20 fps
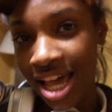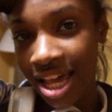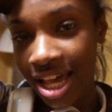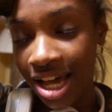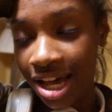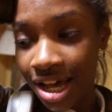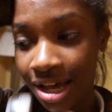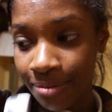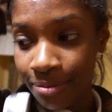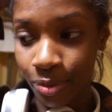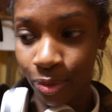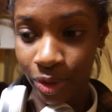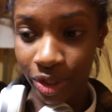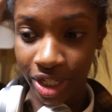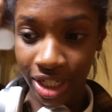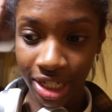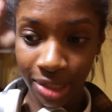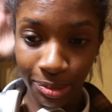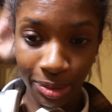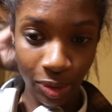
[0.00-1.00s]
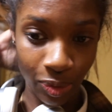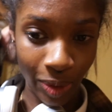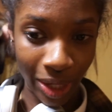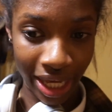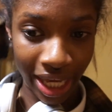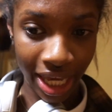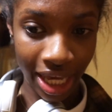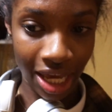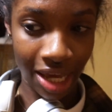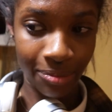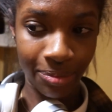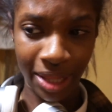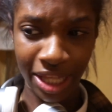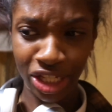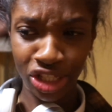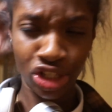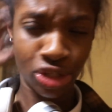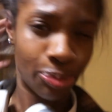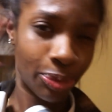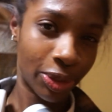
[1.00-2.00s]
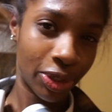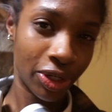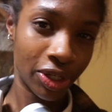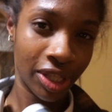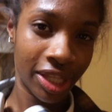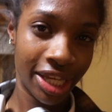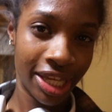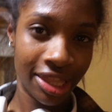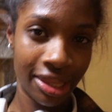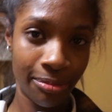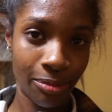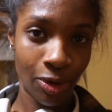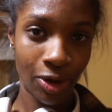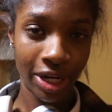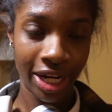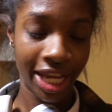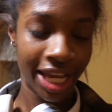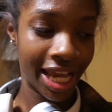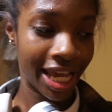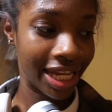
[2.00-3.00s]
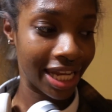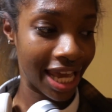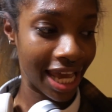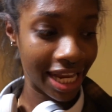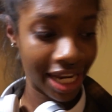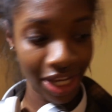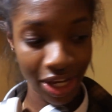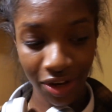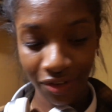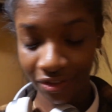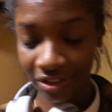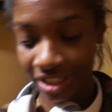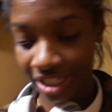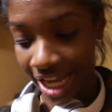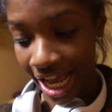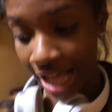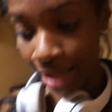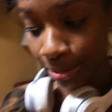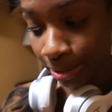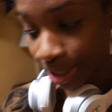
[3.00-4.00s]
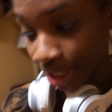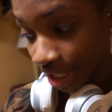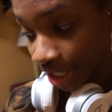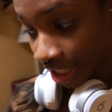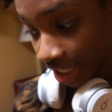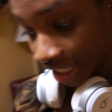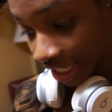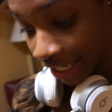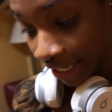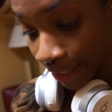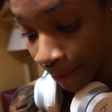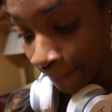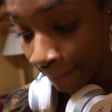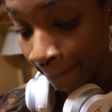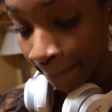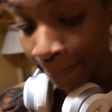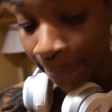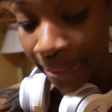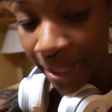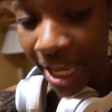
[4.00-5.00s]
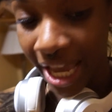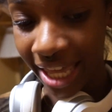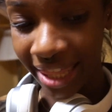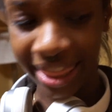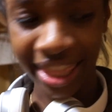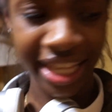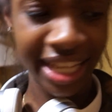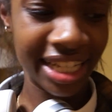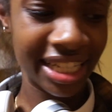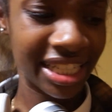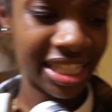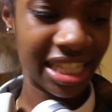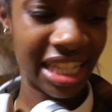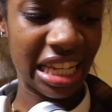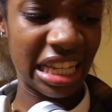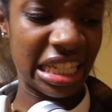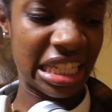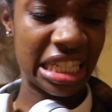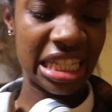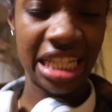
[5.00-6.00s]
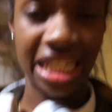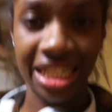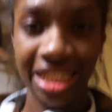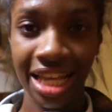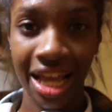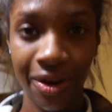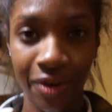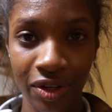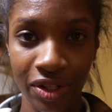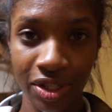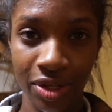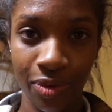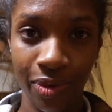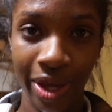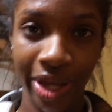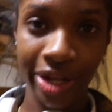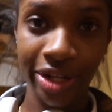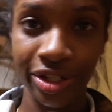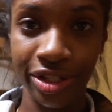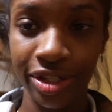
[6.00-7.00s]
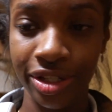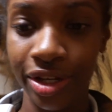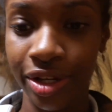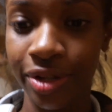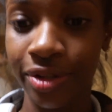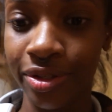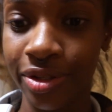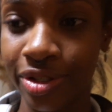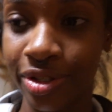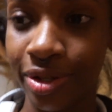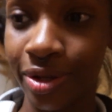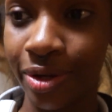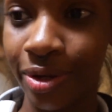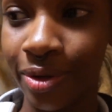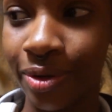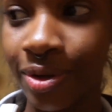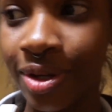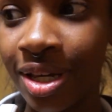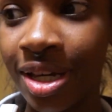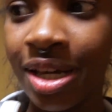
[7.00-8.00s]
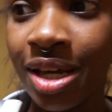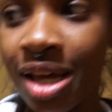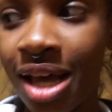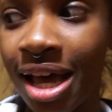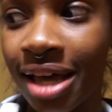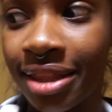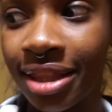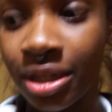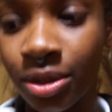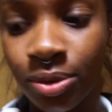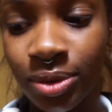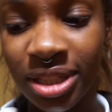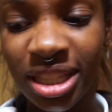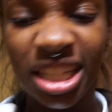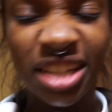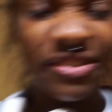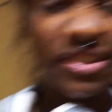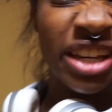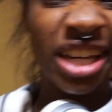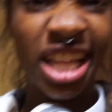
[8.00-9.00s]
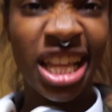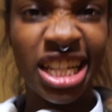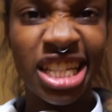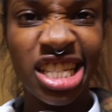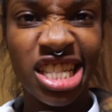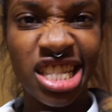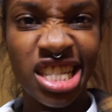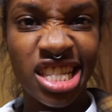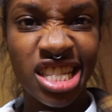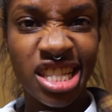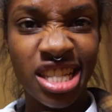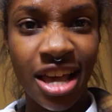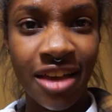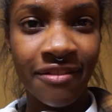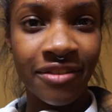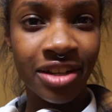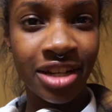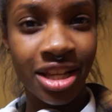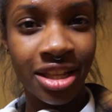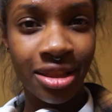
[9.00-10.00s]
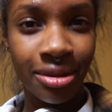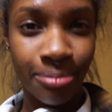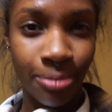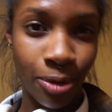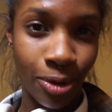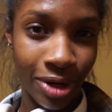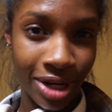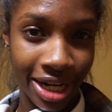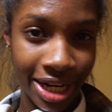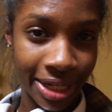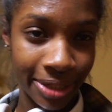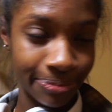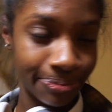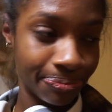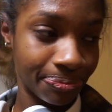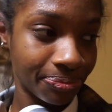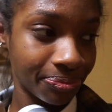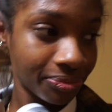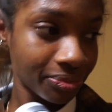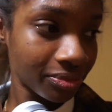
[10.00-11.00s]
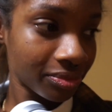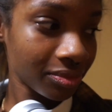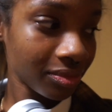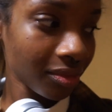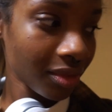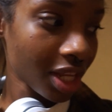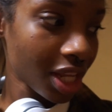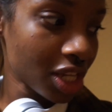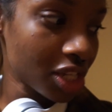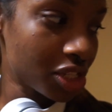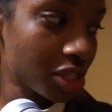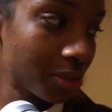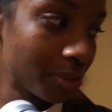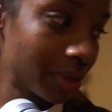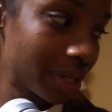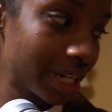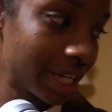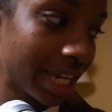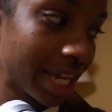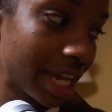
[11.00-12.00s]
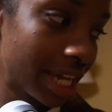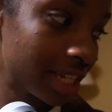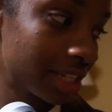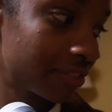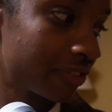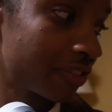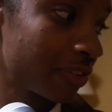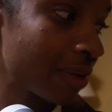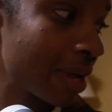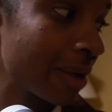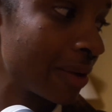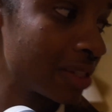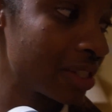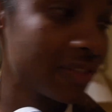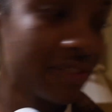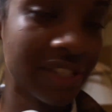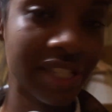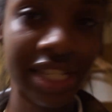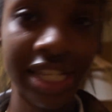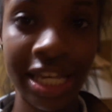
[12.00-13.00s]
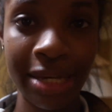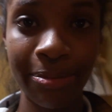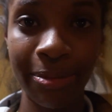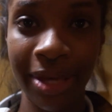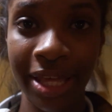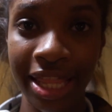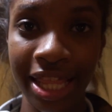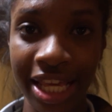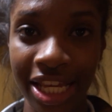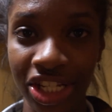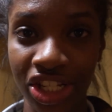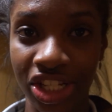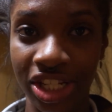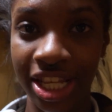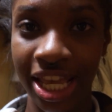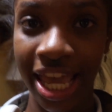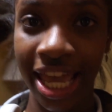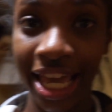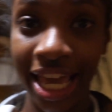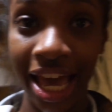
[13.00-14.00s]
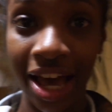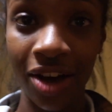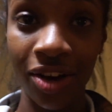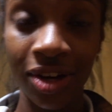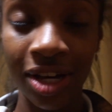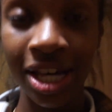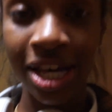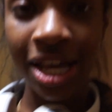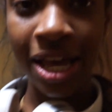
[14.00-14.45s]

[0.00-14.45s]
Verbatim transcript: Um, we're gonna be waking up like super early in the morning and heading over to Albuquerque. I think it's like six hours away or so, so I think we're leaving at like seven in the morning. So we're gonna get a few hours of sleep and then just hang out.